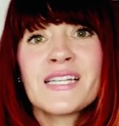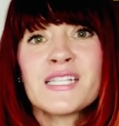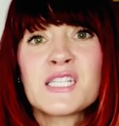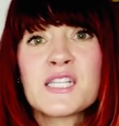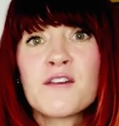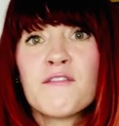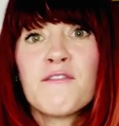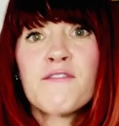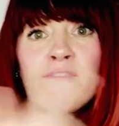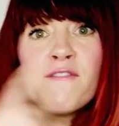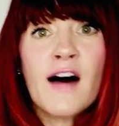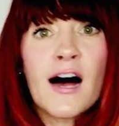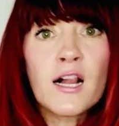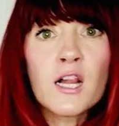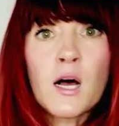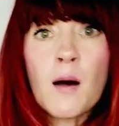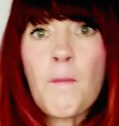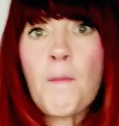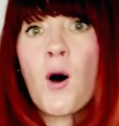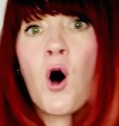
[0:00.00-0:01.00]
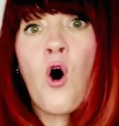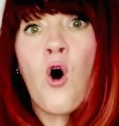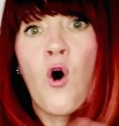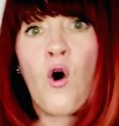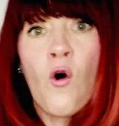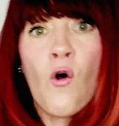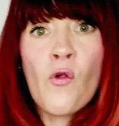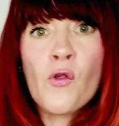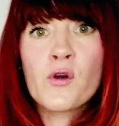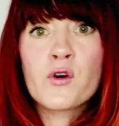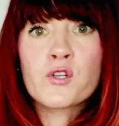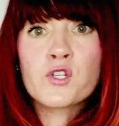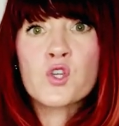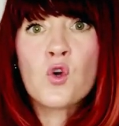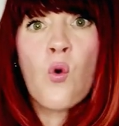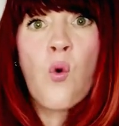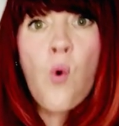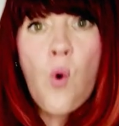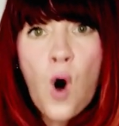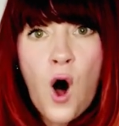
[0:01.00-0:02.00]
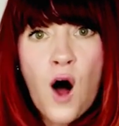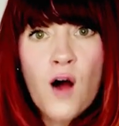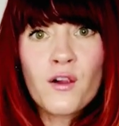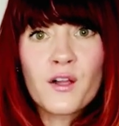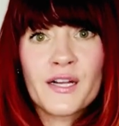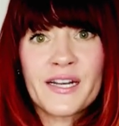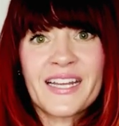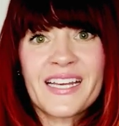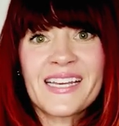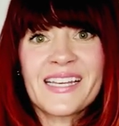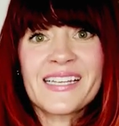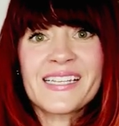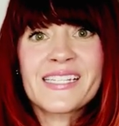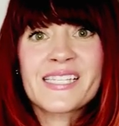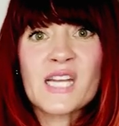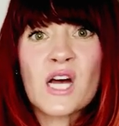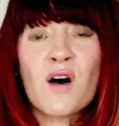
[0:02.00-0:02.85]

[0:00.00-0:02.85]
develop all those qualities